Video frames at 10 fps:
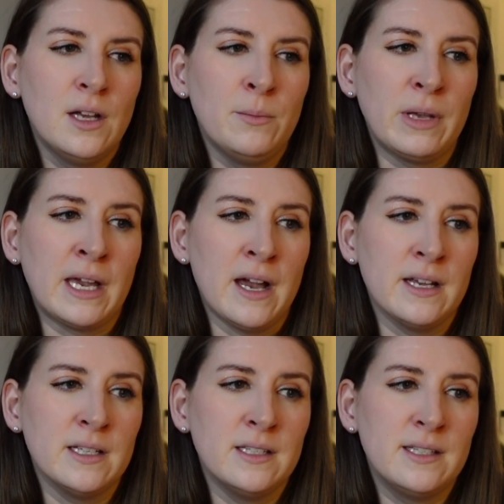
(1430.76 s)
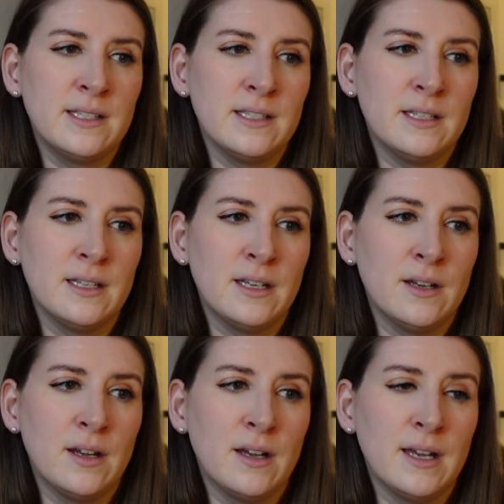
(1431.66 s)
because
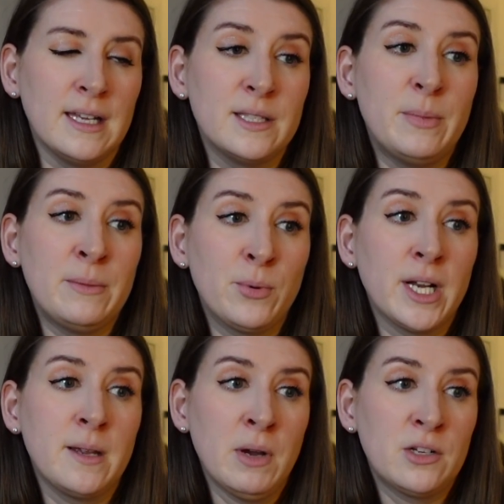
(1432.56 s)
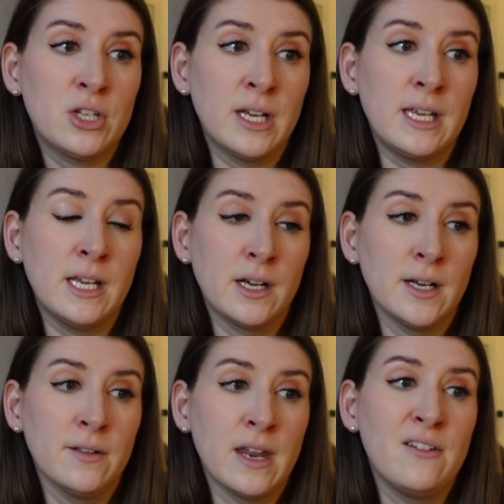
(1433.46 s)
it's been pretty much a
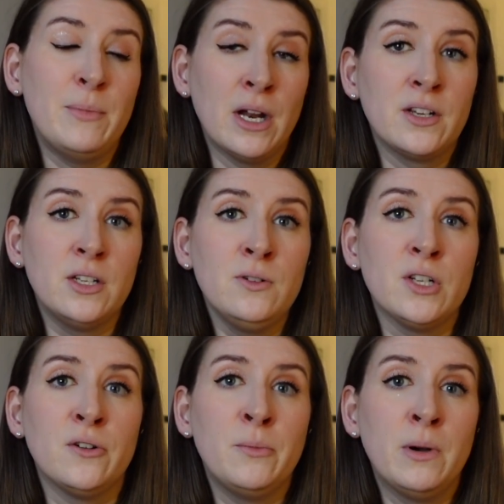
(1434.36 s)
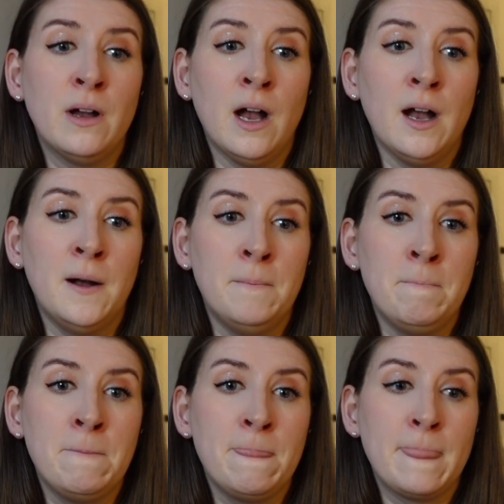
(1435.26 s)
year that I've been on YouTube.
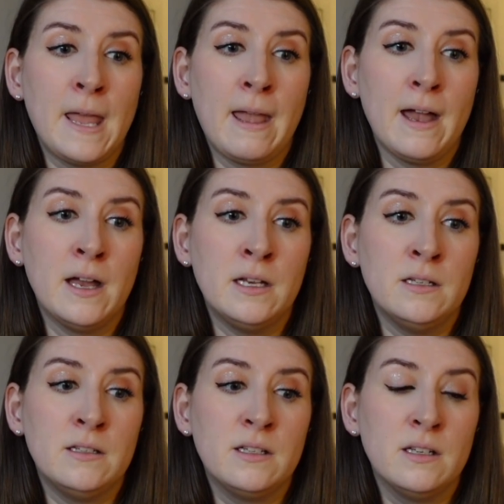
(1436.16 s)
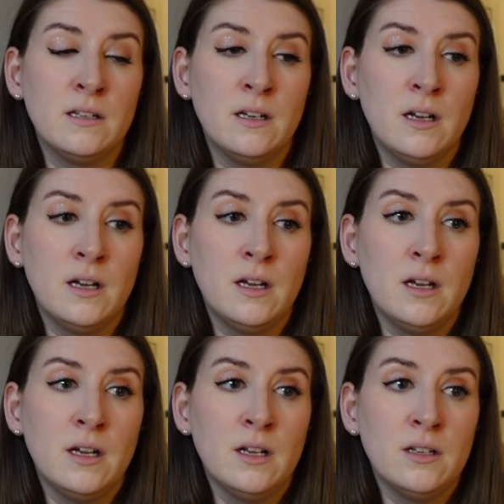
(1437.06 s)
And
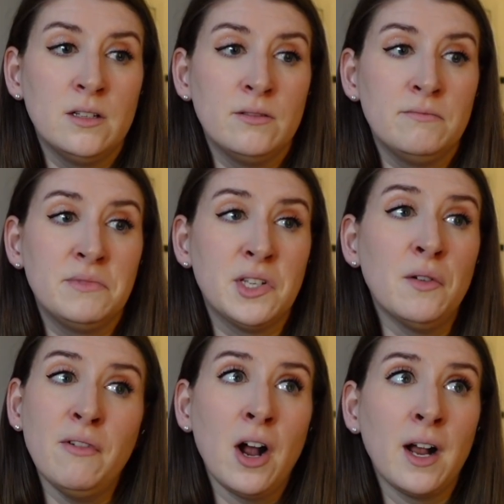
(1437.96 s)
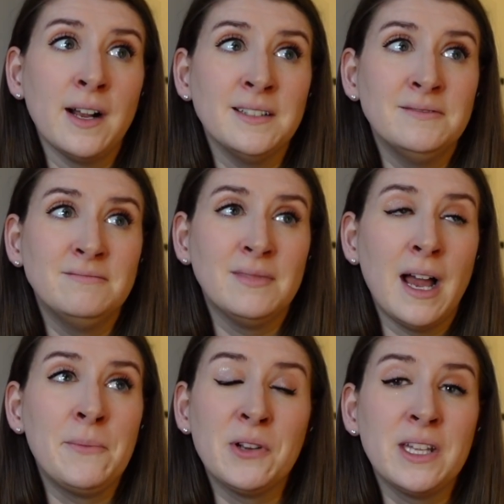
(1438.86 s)
so far,
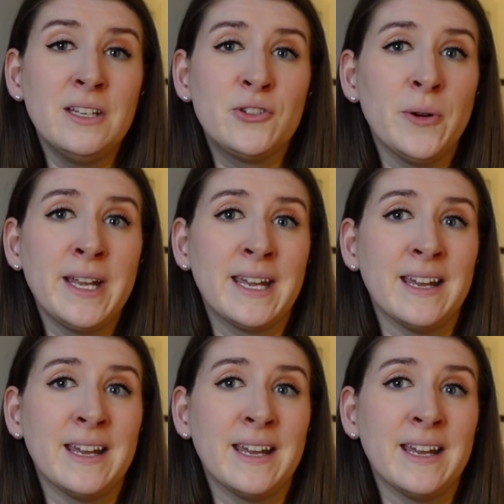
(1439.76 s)
I'm really enjoying